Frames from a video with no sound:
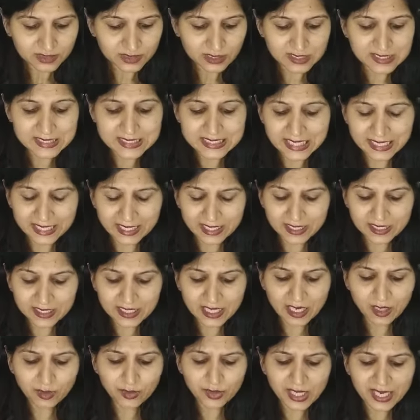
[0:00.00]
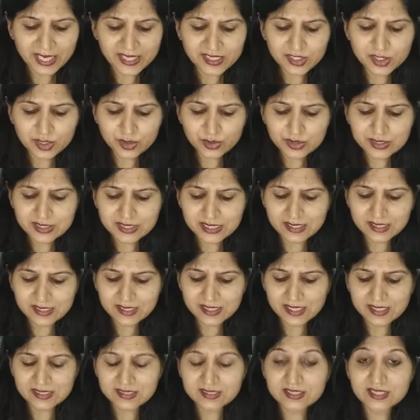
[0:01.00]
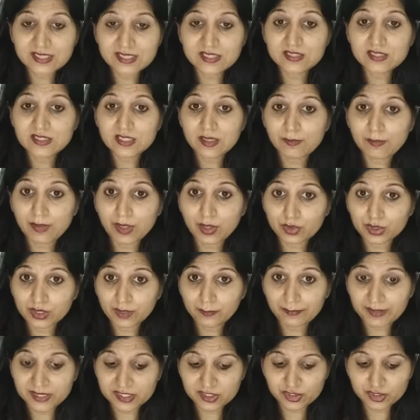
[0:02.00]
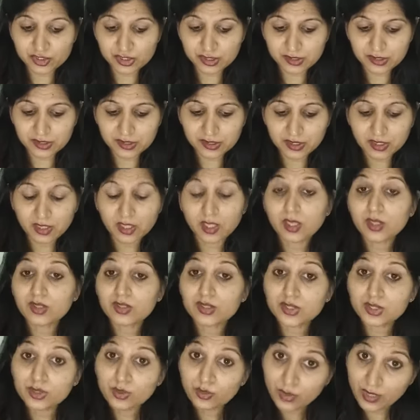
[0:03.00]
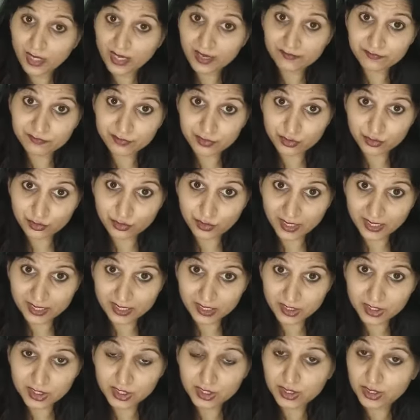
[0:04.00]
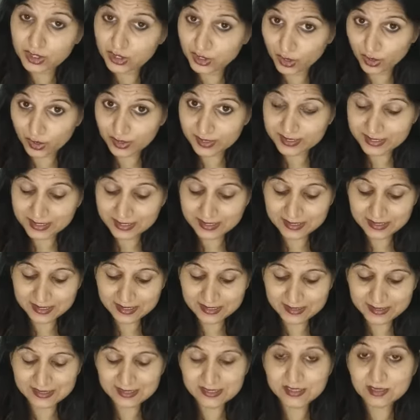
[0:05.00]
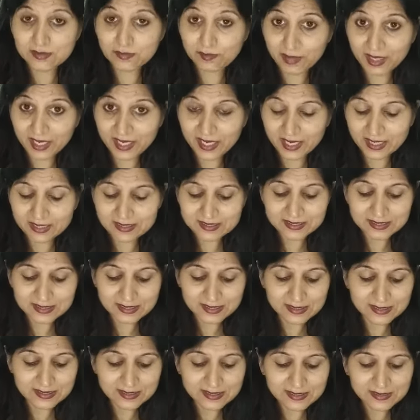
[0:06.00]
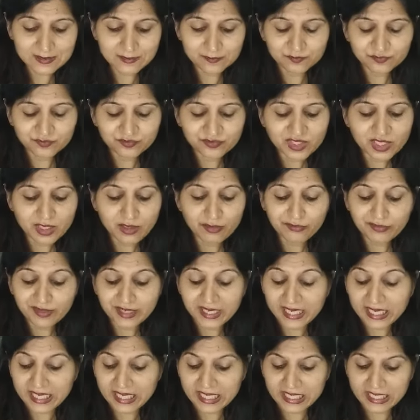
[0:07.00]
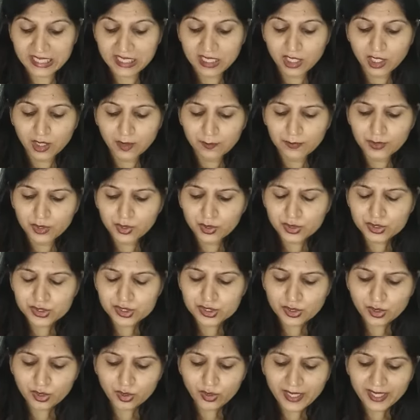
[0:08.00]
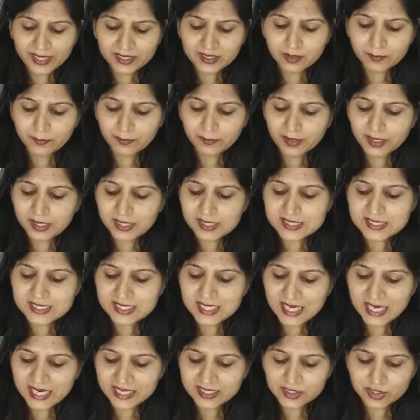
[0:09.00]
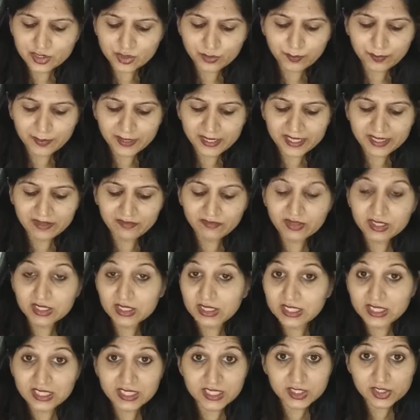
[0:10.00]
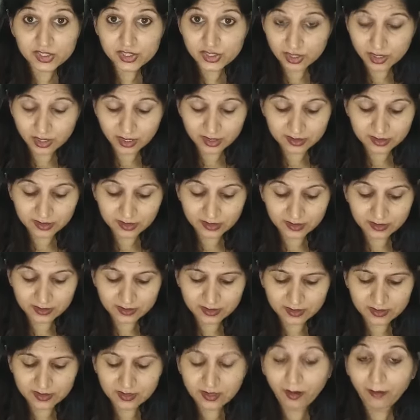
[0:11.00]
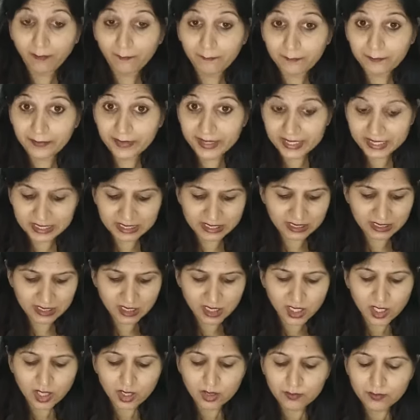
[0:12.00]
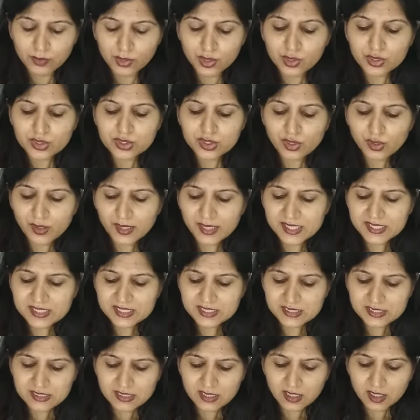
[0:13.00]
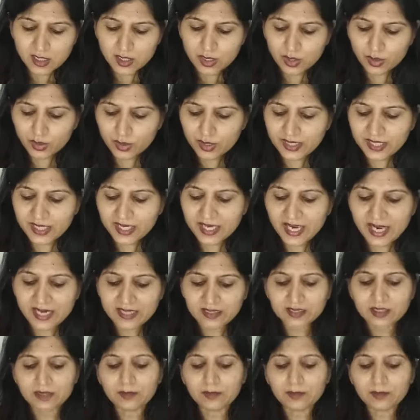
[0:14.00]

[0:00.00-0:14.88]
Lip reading: Second, now write two sentences about the picture. You have to write your sentences. My answers. A. Bluzo and the birds like to play with each other. B. Bluzo is looking at the